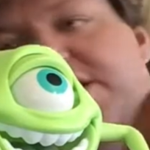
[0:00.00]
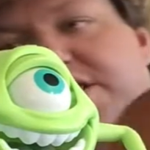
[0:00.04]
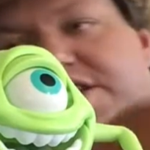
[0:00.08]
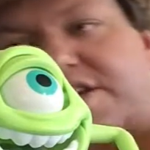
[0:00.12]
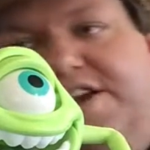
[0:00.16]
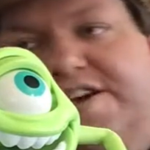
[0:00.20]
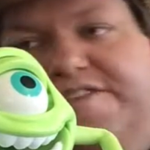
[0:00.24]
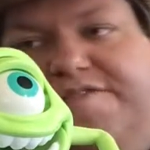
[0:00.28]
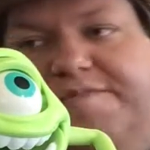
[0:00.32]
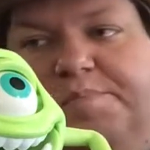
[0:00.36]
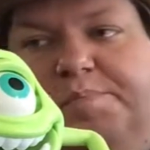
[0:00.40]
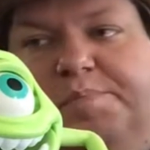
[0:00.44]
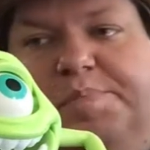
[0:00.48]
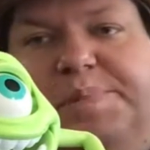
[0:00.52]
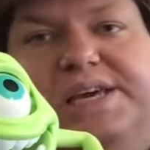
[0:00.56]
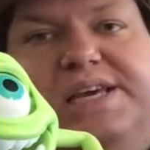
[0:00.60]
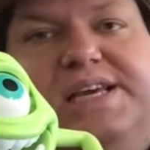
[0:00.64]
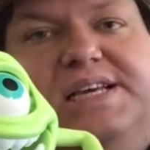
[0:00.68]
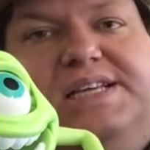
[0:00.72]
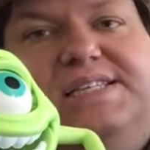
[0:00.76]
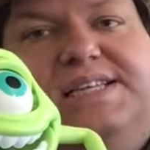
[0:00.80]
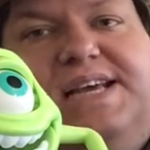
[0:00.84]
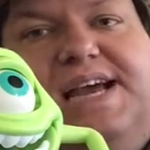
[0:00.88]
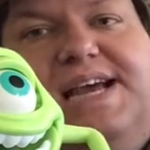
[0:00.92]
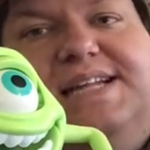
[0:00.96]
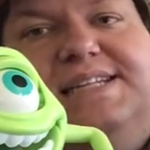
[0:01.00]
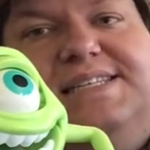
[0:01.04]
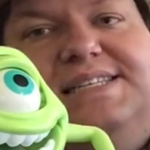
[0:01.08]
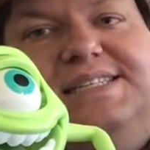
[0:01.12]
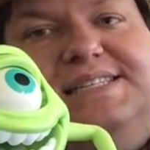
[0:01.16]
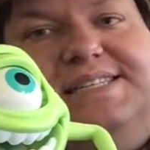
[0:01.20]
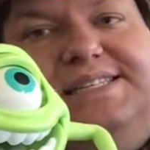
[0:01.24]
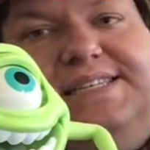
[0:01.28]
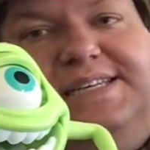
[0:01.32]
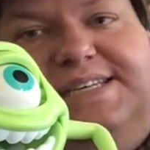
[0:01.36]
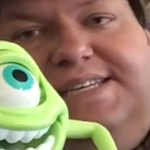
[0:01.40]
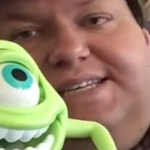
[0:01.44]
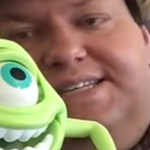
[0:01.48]
You have B's and
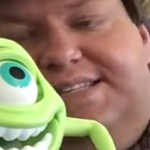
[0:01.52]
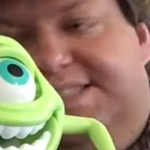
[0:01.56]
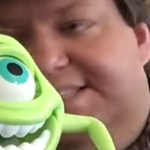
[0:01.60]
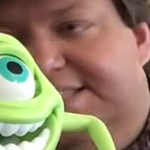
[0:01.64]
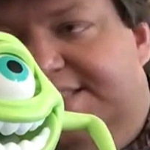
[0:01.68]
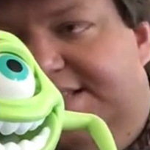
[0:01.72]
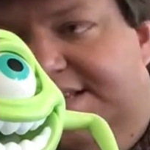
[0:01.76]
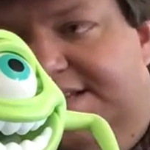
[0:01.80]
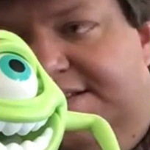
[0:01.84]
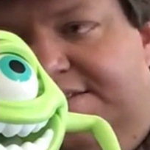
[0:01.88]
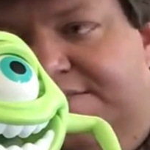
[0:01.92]
C's.